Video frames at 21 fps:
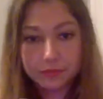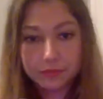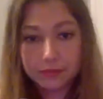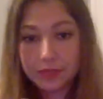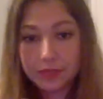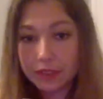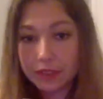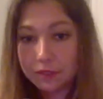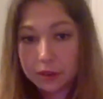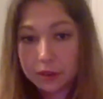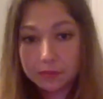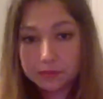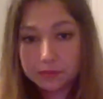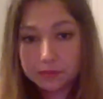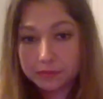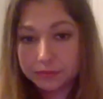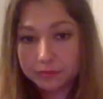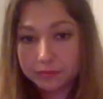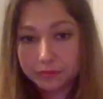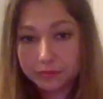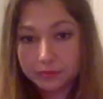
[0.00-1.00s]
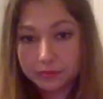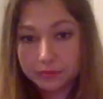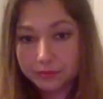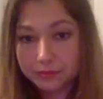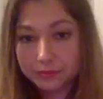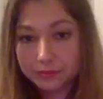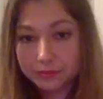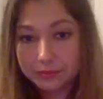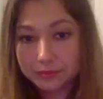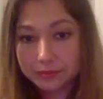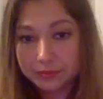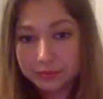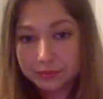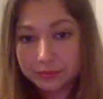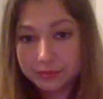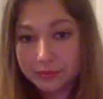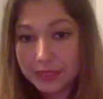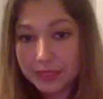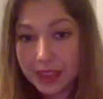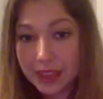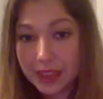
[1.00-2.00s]
Never.
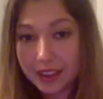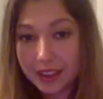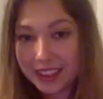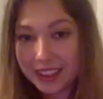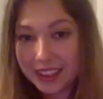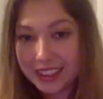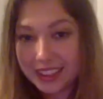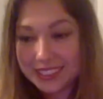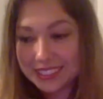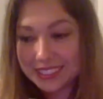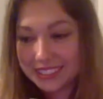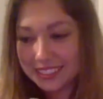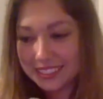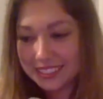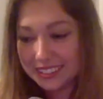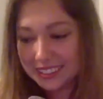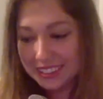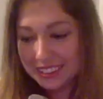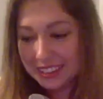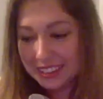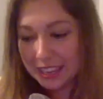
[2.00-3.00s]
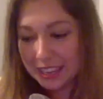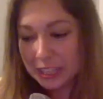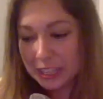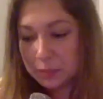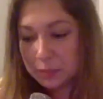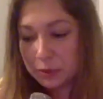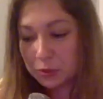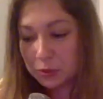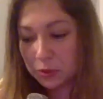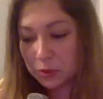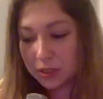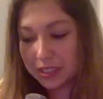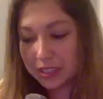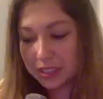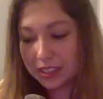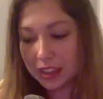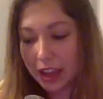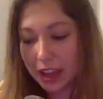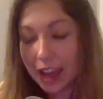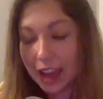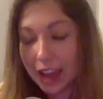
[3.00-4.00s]
Yeah, it's been
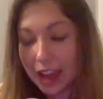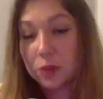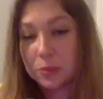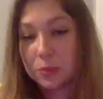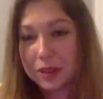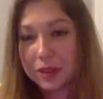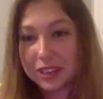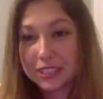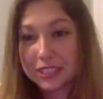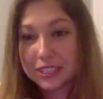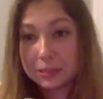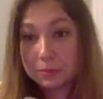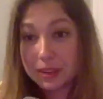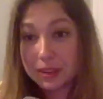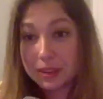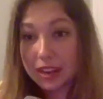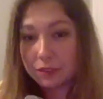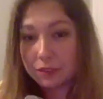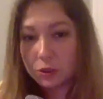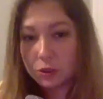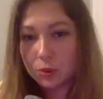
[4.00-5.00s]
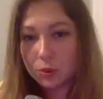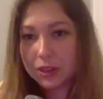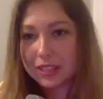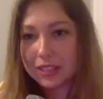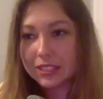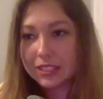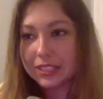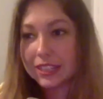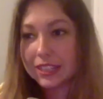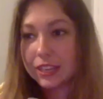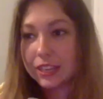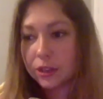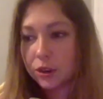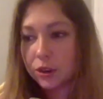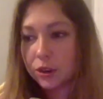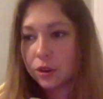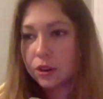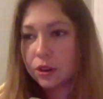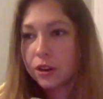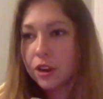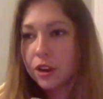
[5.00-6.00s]
really eye-opening to meet everyone and to
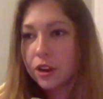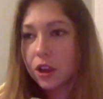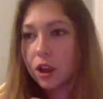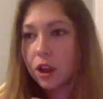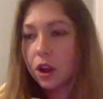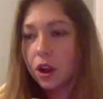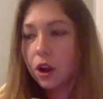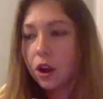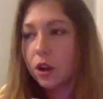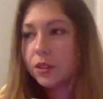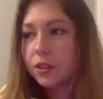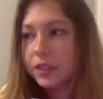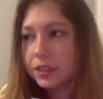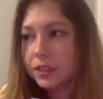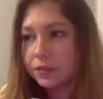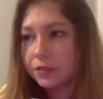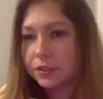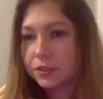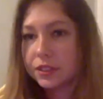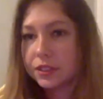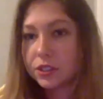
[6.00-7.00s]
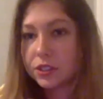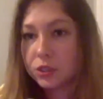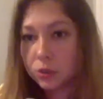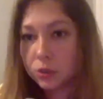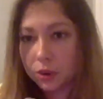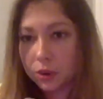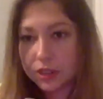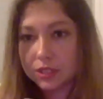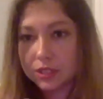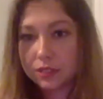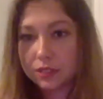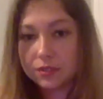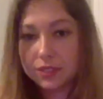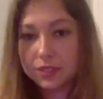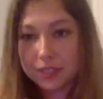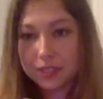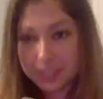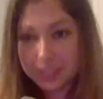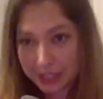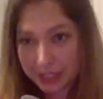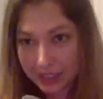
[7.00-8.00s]
hear all the different stories of
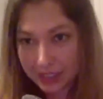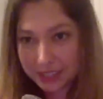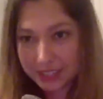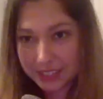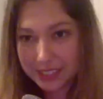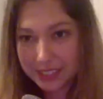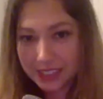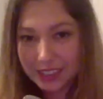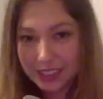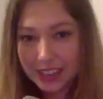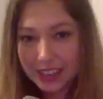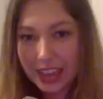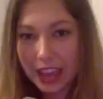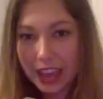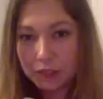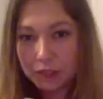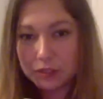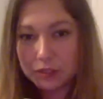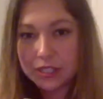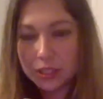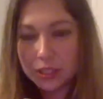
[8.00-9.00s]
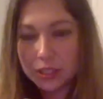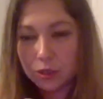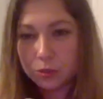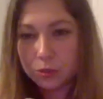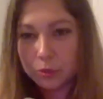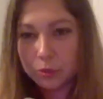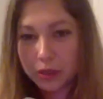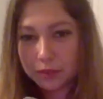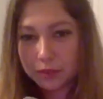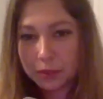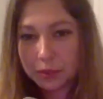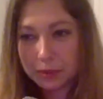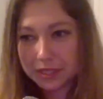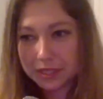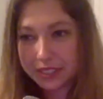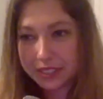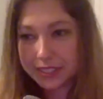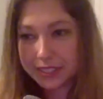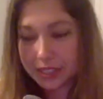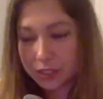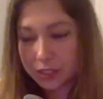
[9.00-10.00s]
success. Every single one of them is
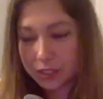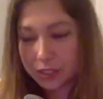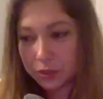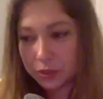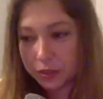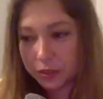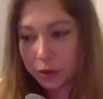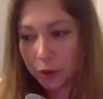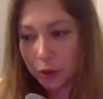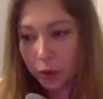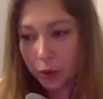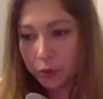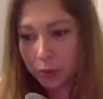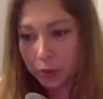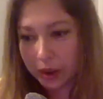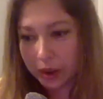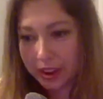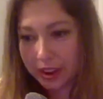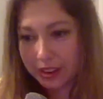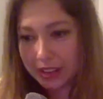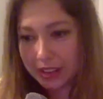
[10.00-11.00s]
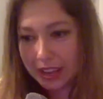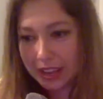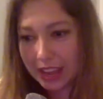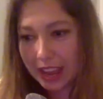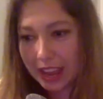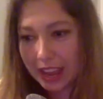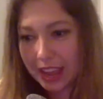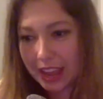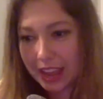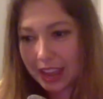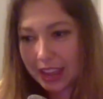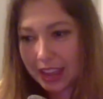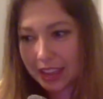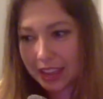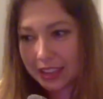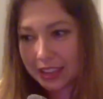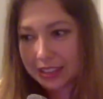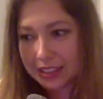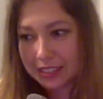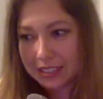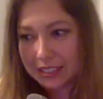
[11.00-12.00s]
successful in their own right,
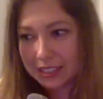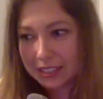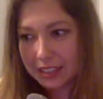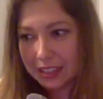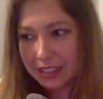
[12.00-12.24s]
and